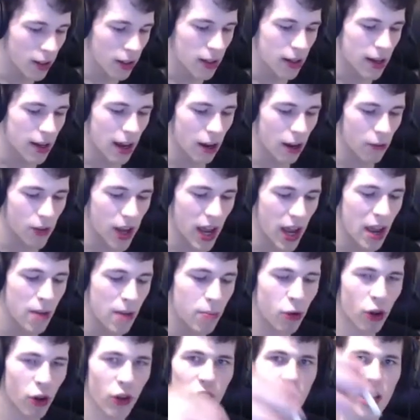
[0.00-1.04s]
Now the
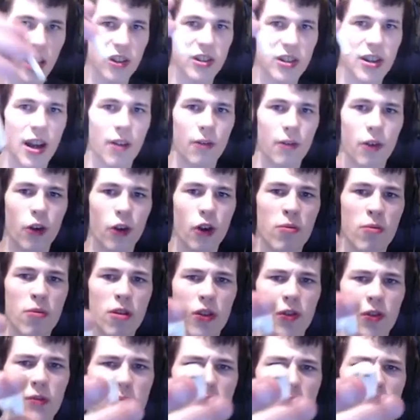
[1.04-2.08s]
AirPods actually have
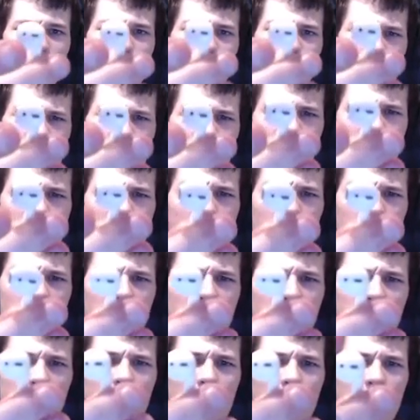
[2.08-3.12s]
almost pretty much the same
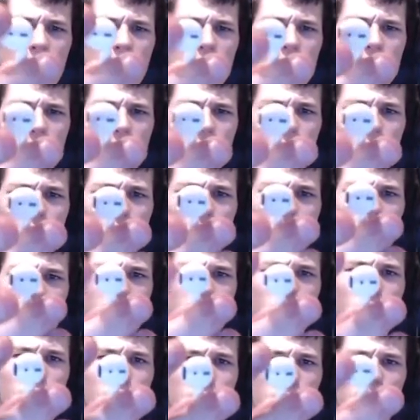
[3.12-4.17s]
design, so
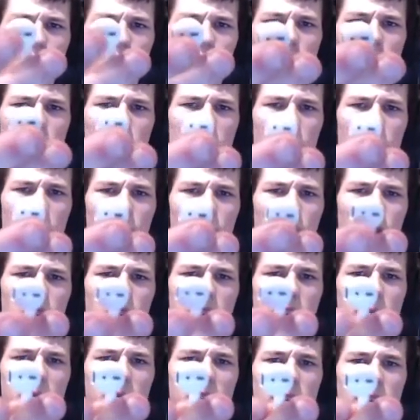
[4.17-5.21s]
because they're the
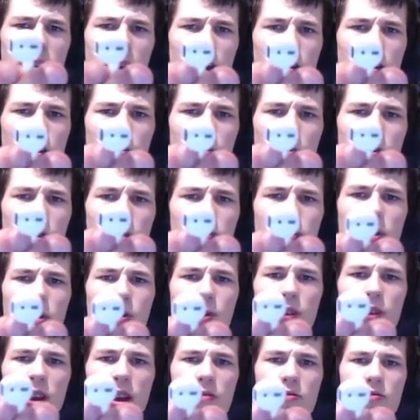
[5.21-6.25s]
same design, obviously they'll
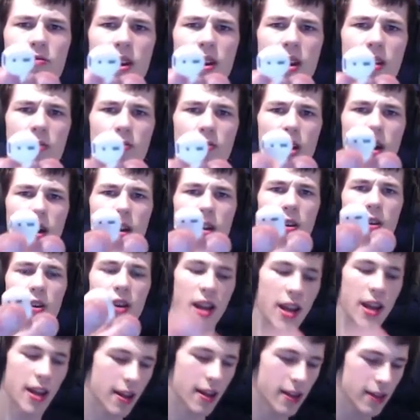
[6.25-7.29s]
fit really well in your
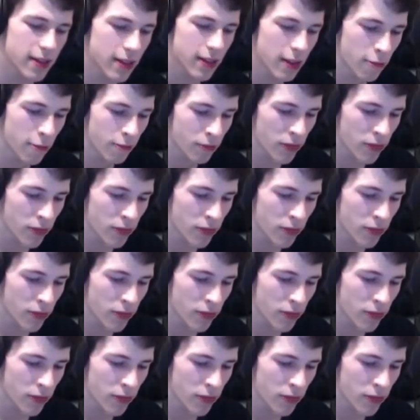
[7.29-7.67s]
ears.